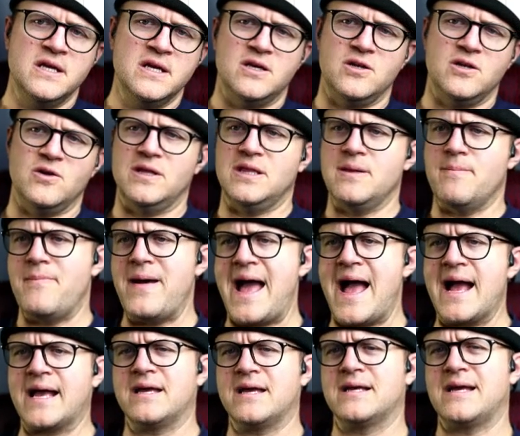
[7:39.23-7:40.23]
you know, in the
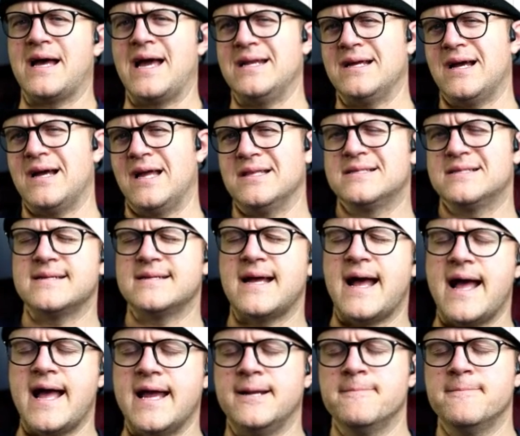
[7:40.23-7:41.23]
back, kind of on the
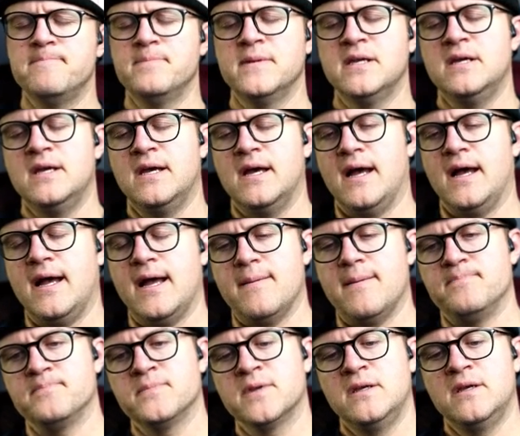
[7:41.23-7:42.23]
side.
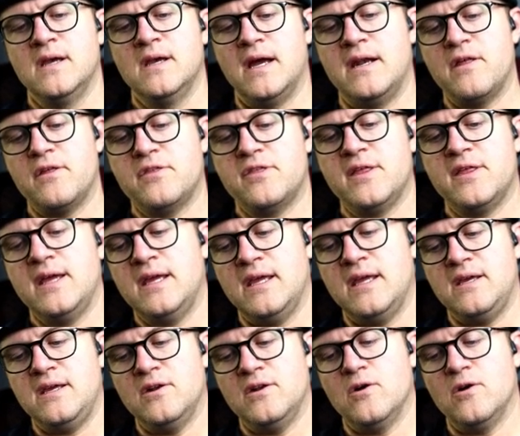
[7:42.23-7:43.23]
Another
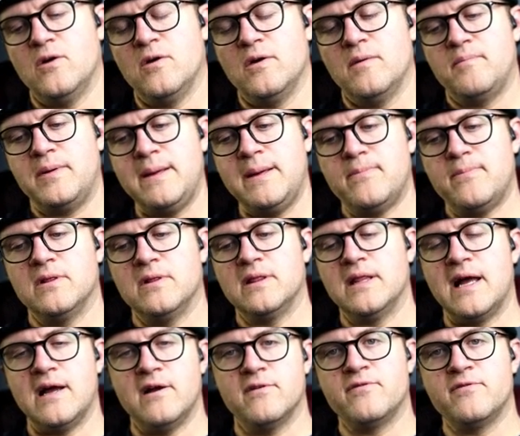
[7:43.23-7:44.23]
thing, you know, people
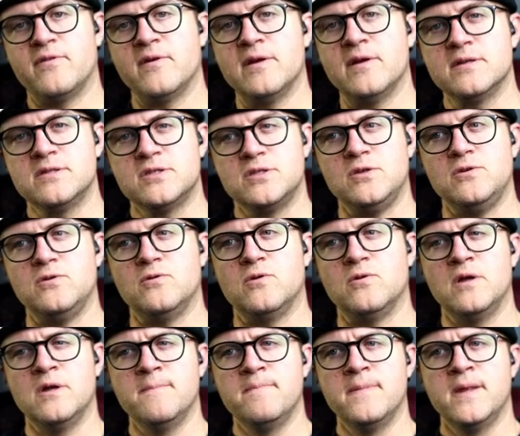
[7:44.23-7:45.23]
love
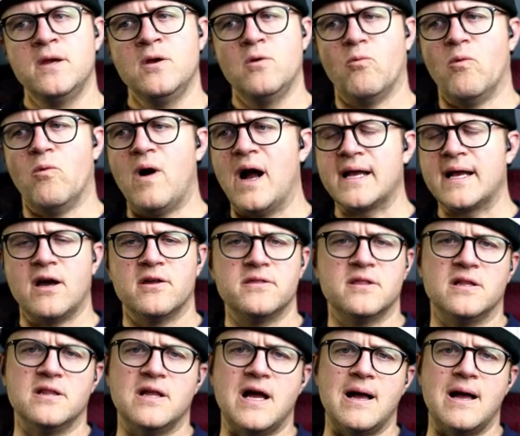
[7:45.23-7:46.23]
to walk out in
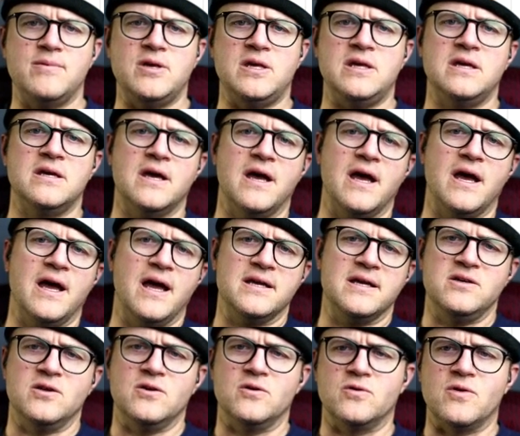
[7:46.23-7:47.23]
the lobby,
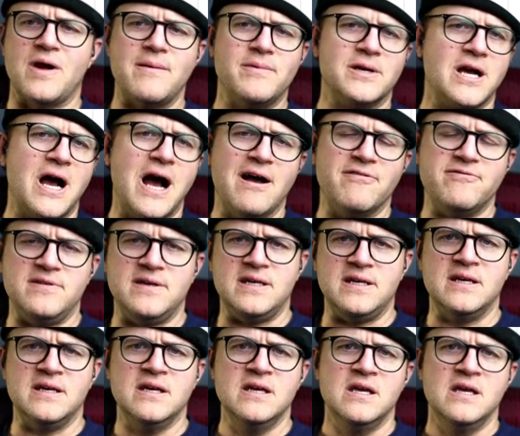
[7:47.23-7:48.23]
you know, grab a
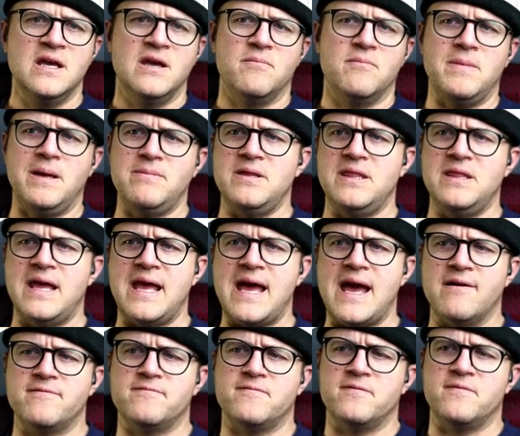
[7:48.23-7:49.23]
coffee. Maybe they
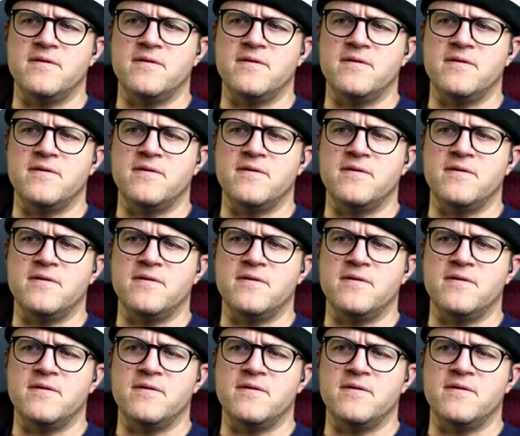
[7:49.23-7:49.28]
have